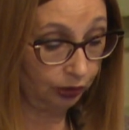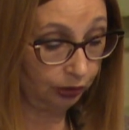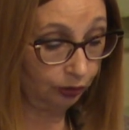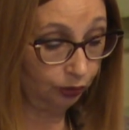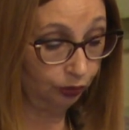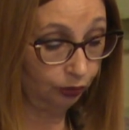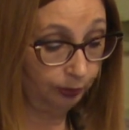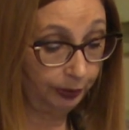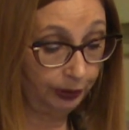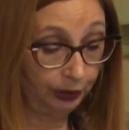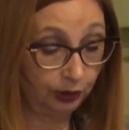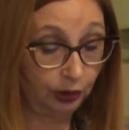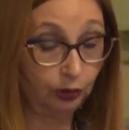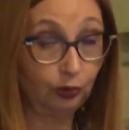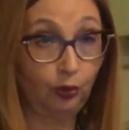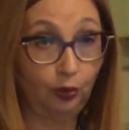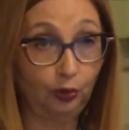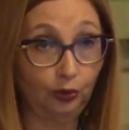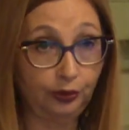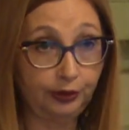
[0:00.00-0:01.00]
could be the
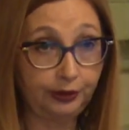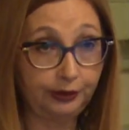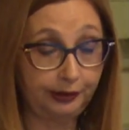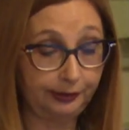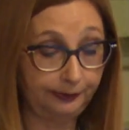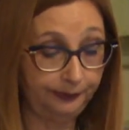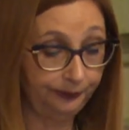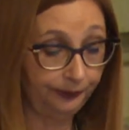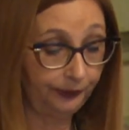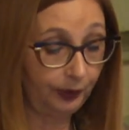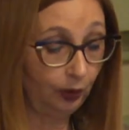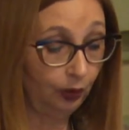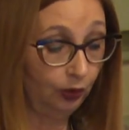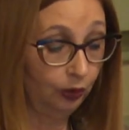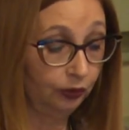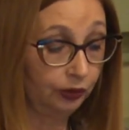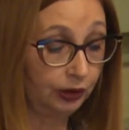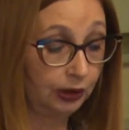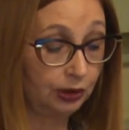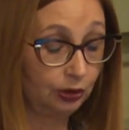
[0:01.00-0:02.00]
court
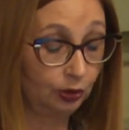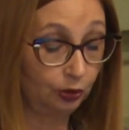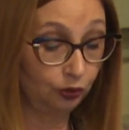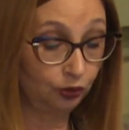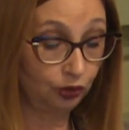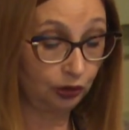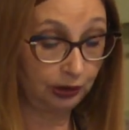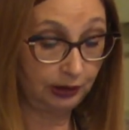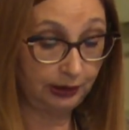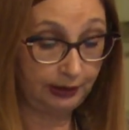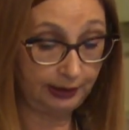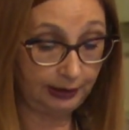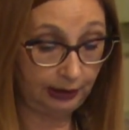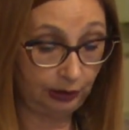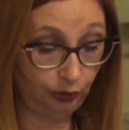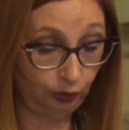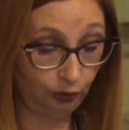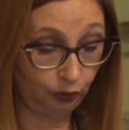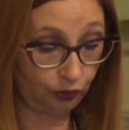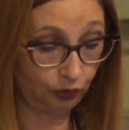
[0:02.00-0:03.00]
or the social
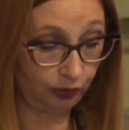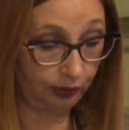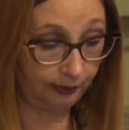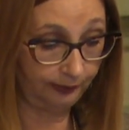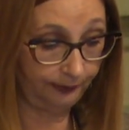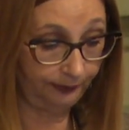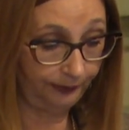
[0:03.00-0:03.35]
institution.